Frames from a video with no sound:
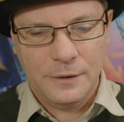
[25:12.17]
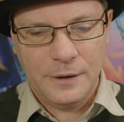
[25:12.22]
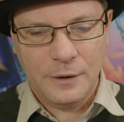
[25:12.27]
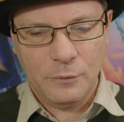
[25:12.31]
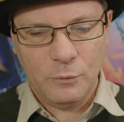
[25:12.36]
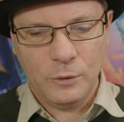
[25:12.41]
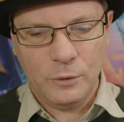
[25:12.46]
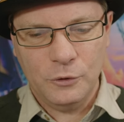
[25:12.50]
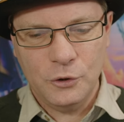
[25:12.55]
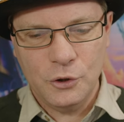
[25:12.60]

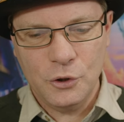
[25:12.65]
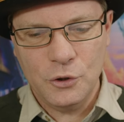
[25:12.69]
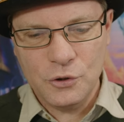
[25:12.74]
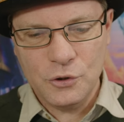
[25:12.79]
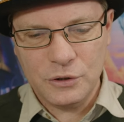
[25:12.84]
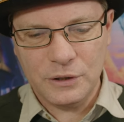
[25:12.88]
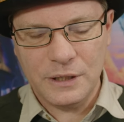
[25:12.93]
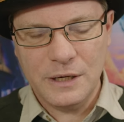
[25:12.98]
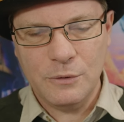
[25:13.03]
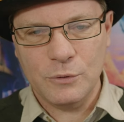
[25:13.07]
that will
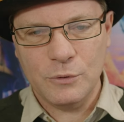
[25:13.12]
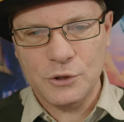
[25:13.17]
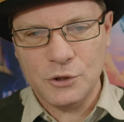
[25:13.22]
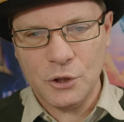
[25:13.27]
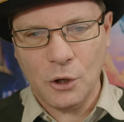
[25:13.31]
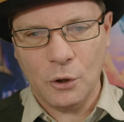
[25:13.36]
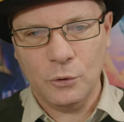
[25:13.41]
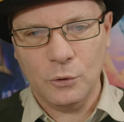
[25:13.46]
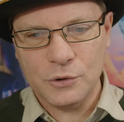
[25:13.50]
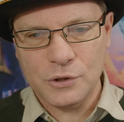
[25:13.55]
usually
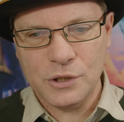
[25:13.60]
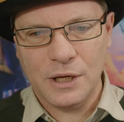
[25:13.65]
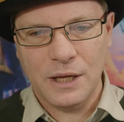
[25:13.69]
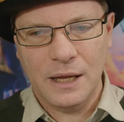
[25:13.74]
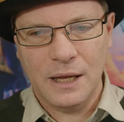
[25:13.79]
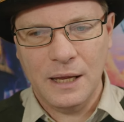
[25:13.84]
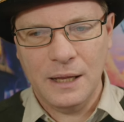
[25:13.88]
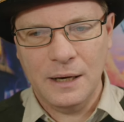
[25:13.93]
result